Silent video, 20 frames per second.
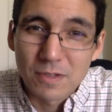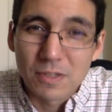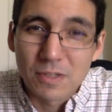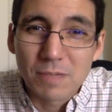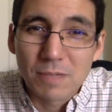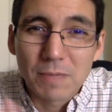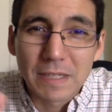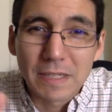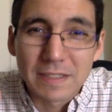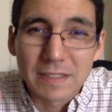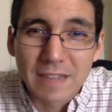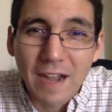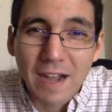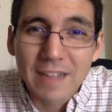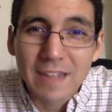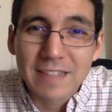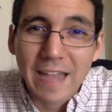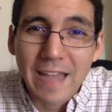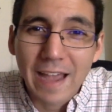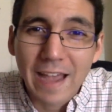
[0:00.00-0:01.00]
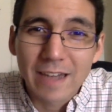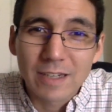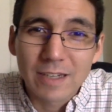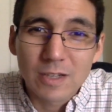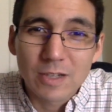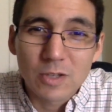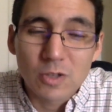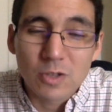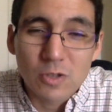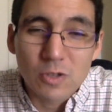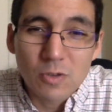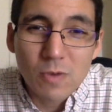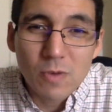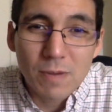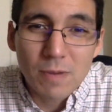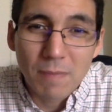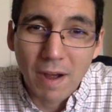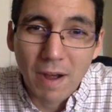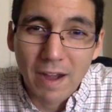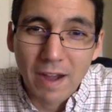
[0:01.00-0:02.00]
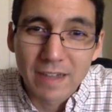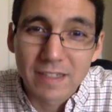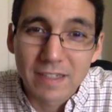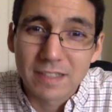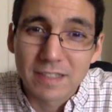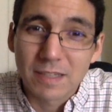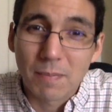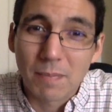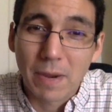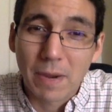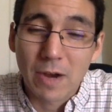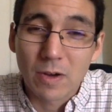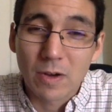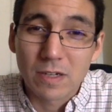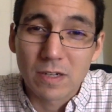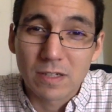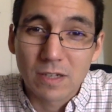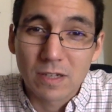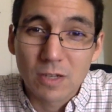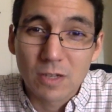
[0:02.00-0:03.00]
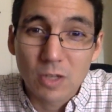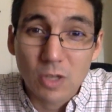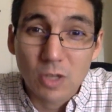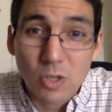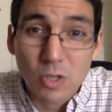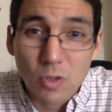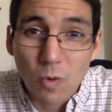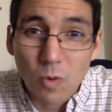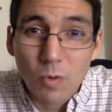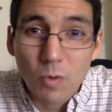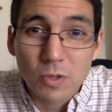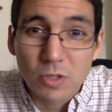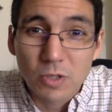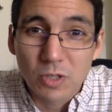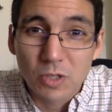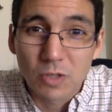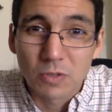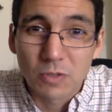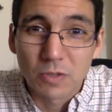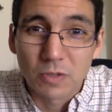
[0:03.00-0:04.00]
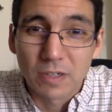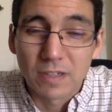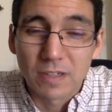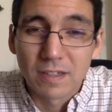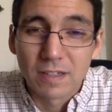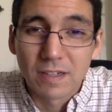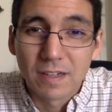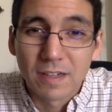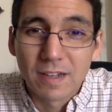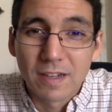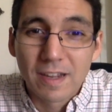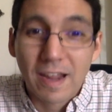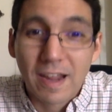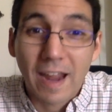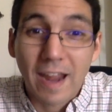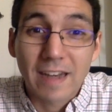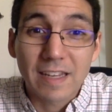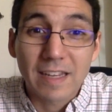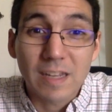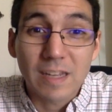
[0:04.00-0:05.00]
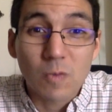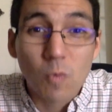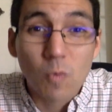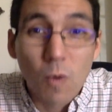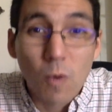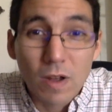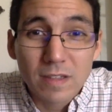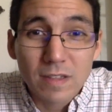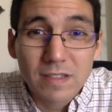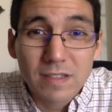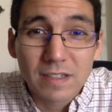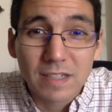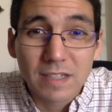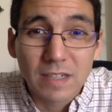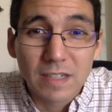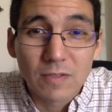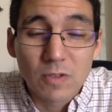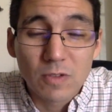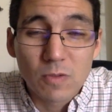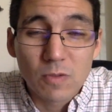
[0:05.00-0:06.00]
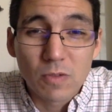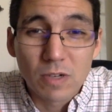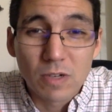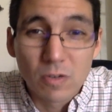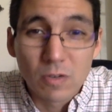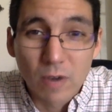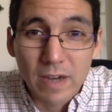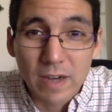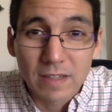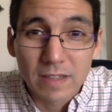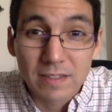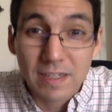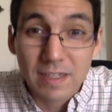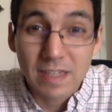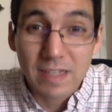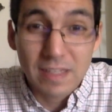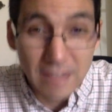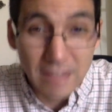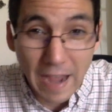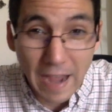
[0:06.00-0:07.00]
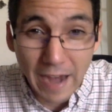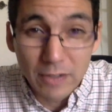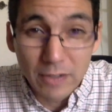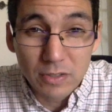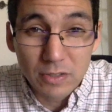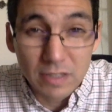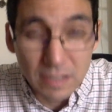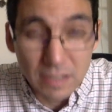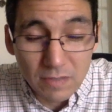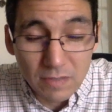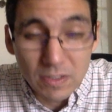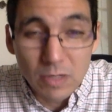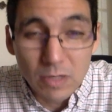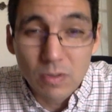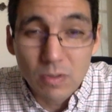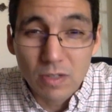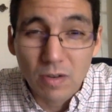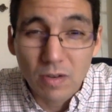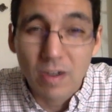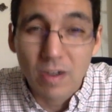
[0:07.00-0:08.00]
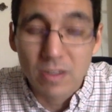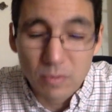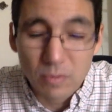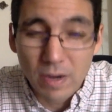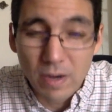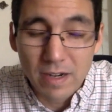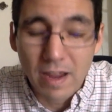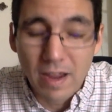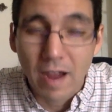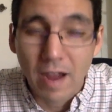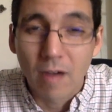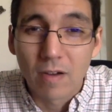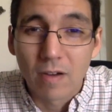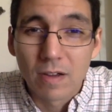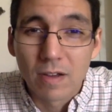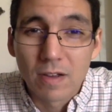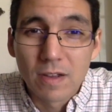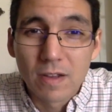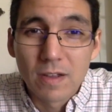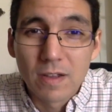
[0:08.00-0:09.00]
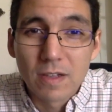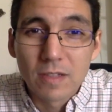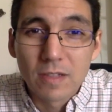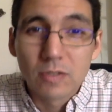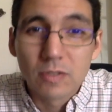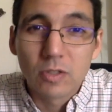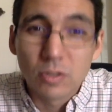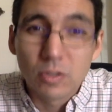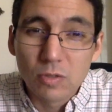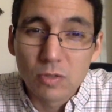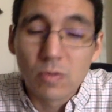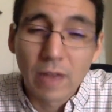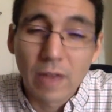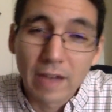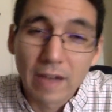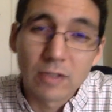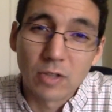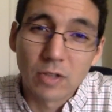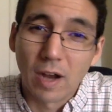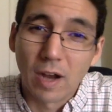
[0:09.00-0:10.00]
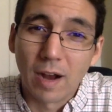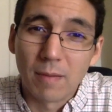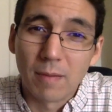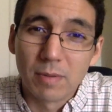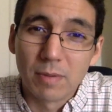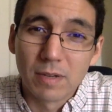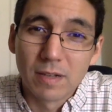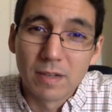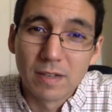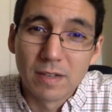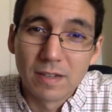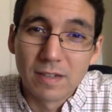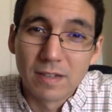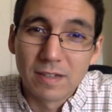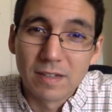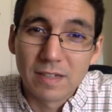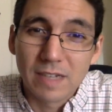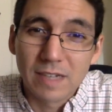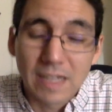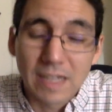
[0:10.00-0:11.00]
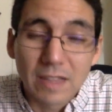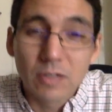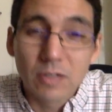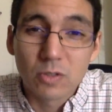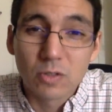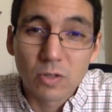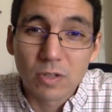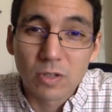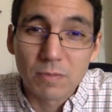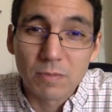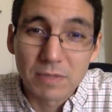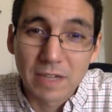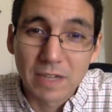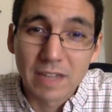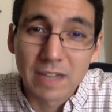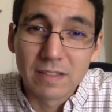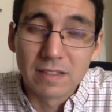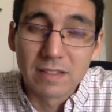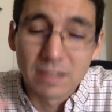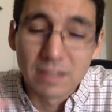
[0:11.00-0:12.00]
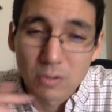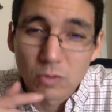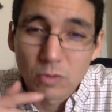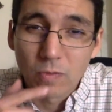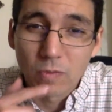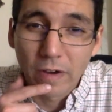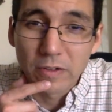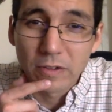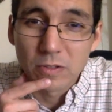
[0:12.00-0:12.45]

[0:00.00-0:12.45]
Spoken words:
You see, because God's had you in mind to parent your children, and He wants to give you the grace. He's actually giving you the grace right now to do that job in the circumstances that you